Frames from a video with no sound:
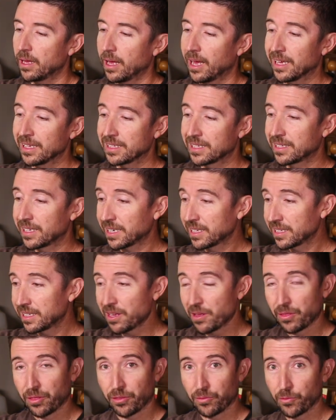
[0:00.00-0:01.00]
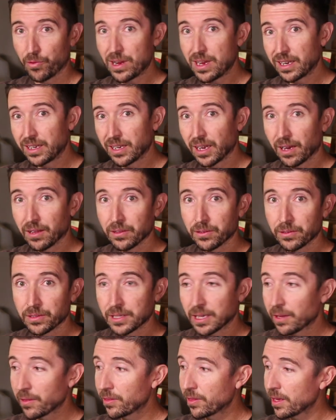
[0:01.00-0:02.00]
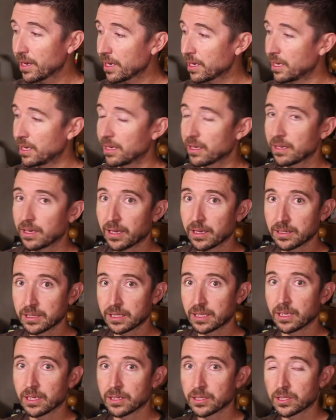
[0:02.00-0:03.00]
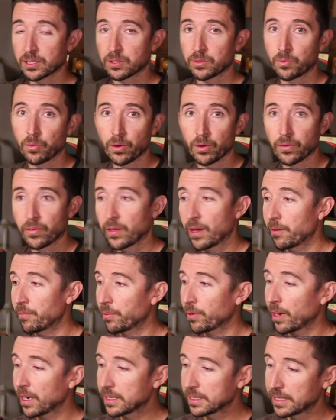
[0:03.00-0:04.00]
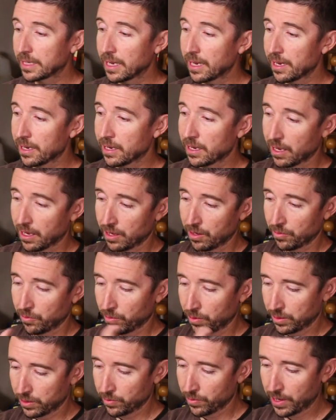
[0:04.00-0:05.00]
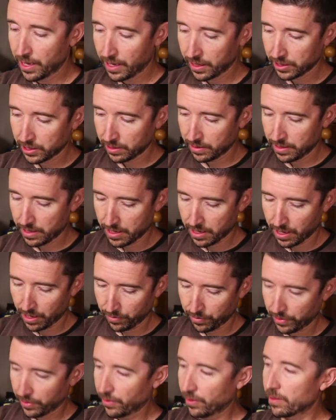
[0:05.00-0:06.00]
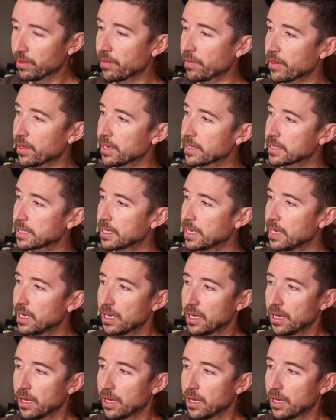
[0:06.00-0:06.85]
At $63, I think, is this worth that price tag? And what do we actually get with all of this?